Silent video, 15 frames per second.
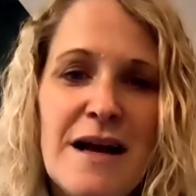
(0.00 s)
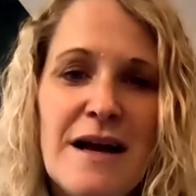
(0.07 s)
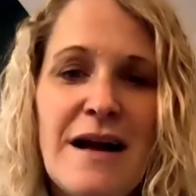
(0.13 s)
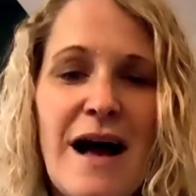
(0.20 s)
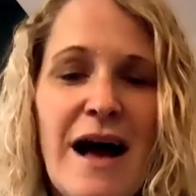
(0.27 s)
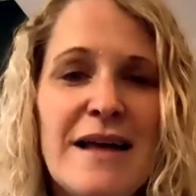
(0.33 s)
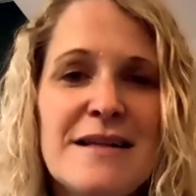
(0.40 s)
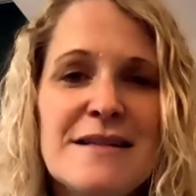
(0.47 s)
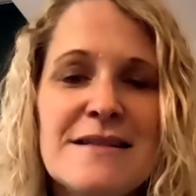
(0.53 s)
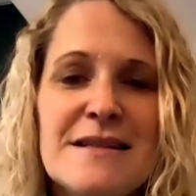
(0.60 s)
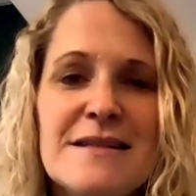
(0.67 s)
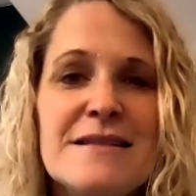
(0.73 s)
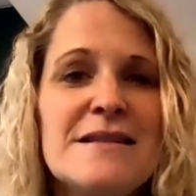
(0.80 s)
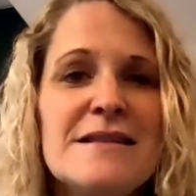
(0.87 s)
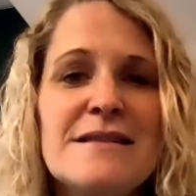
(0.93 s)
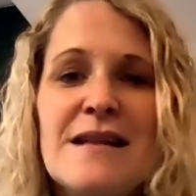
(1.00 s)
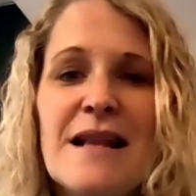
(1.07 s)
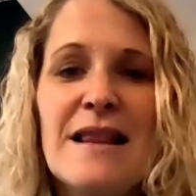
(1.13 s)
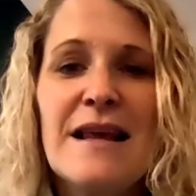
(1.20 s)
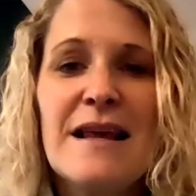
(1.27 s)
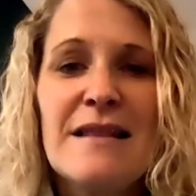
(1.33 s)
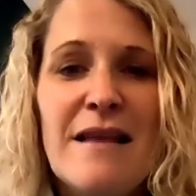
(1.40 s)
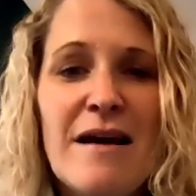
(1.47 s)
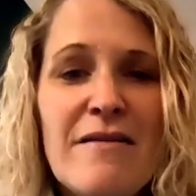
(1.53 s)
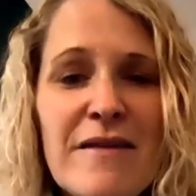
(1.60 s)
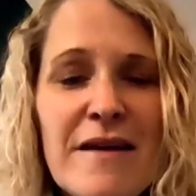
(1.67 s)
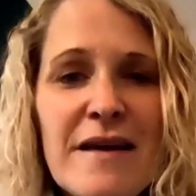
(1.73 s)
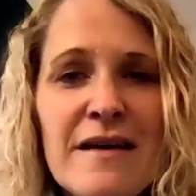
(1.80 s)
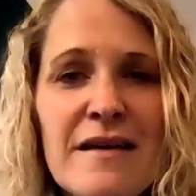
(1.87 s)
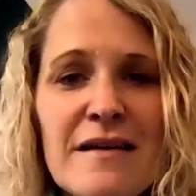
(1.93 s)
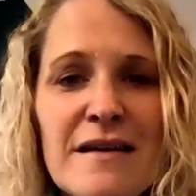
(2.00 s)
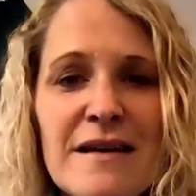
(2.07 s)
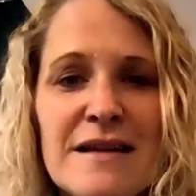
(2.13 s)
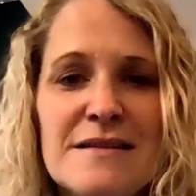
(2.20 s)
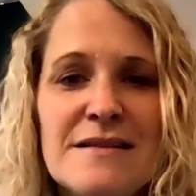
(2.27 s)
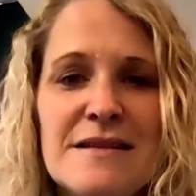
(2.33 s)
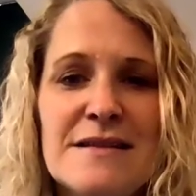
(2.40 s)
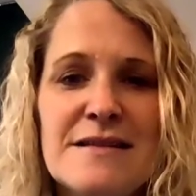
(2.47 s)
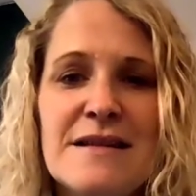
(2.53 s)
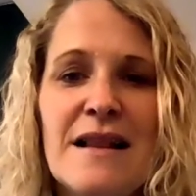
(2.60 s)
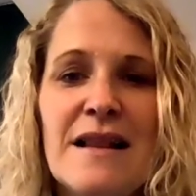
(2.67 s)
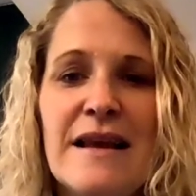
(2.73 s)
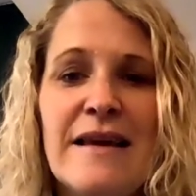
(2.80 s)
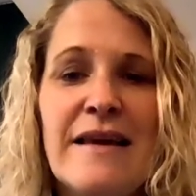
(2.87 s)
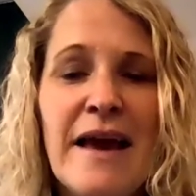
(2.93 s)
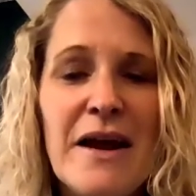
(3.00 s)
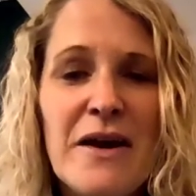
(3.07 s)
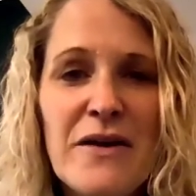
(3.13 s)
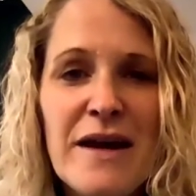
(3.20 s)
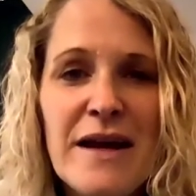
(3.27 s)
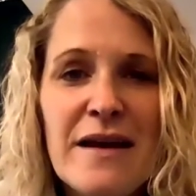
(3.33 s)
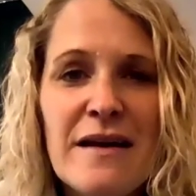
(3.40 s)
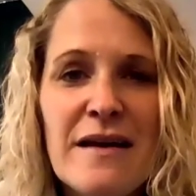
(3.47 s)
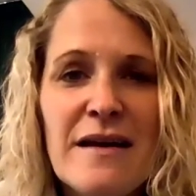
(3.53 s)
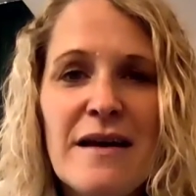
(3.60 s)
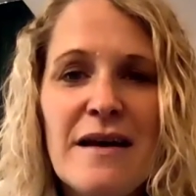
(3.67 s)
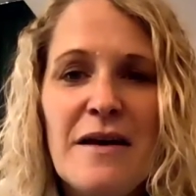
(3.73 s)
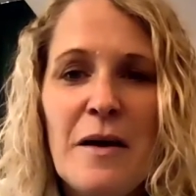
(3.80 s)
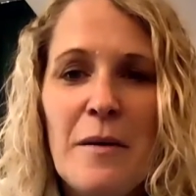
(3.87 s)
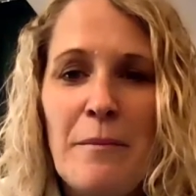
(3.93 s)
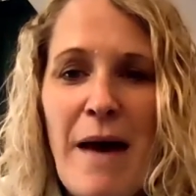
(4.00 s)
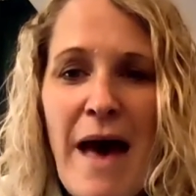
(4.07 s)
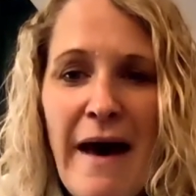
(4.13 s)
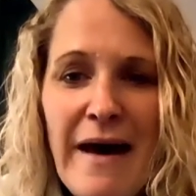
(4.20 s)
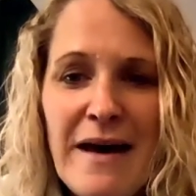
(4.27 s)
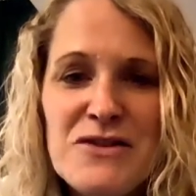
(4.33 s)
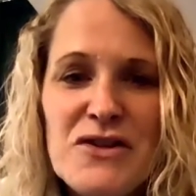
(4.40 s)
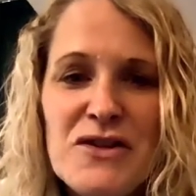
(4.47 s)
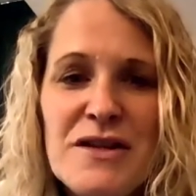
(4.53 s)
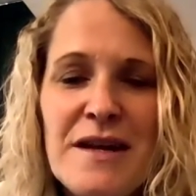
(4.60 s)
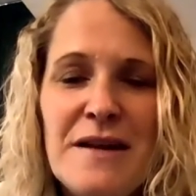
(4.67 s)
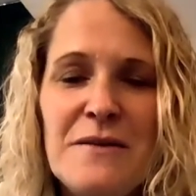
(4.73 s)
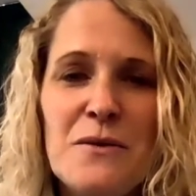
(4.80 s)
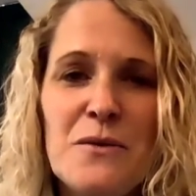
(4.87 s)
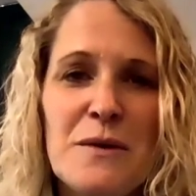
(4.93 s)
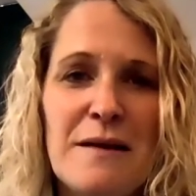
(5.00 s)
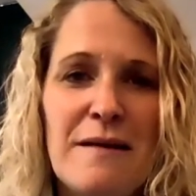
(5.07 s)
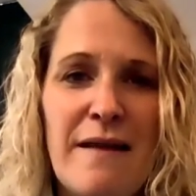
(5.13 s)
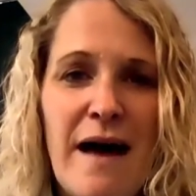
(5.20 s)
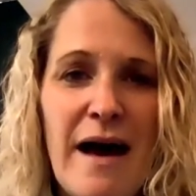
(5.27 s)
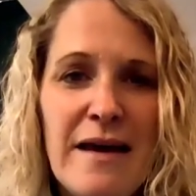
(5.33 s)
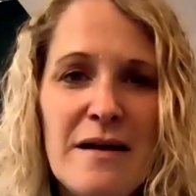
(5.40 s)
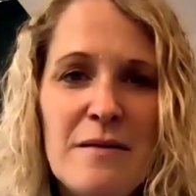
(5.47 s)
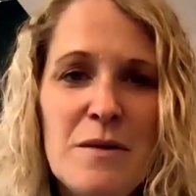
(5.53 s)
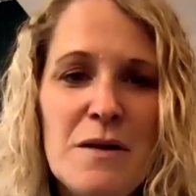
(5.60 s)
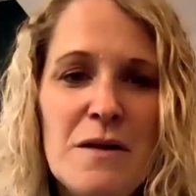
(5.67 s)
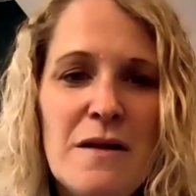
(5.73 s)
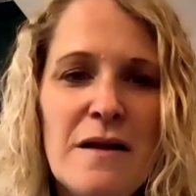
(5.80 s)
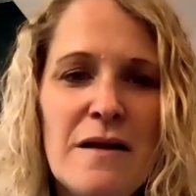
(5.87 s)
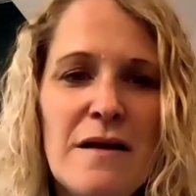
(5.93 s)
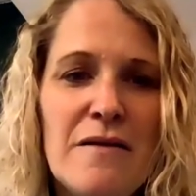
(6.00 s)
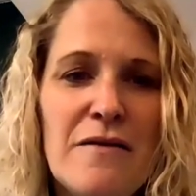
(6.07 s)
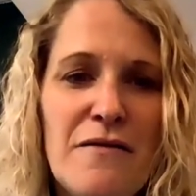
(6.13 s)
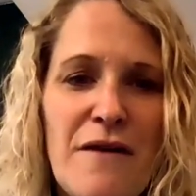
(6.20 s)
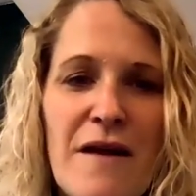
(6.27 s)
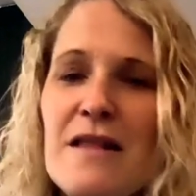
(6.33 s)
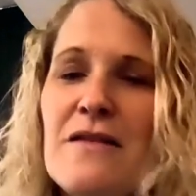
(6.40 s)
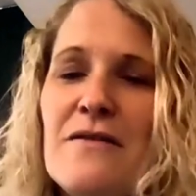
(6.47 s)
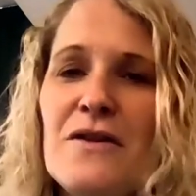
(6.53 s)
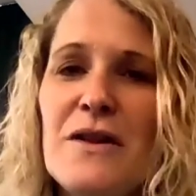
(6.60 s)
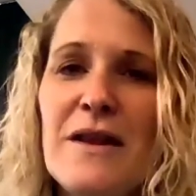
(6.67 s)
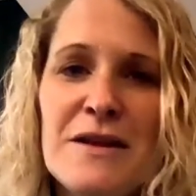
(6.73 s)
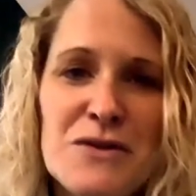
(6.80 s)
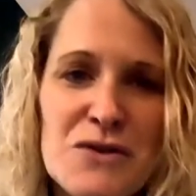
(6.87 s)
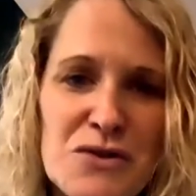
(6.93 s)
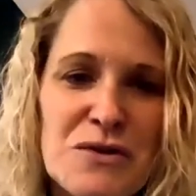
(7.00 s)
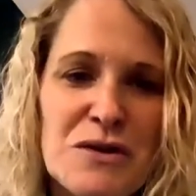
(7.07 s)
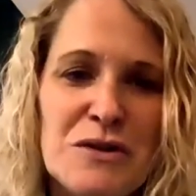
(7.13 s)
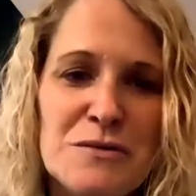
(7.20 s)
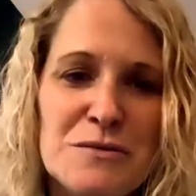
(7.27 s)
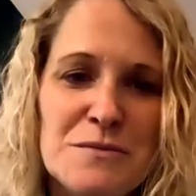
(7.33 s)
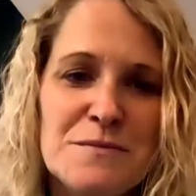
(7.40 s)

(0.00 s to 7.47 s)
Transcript: God is consistently loving, consistently caring, compassionate, reliable, faithful, and true.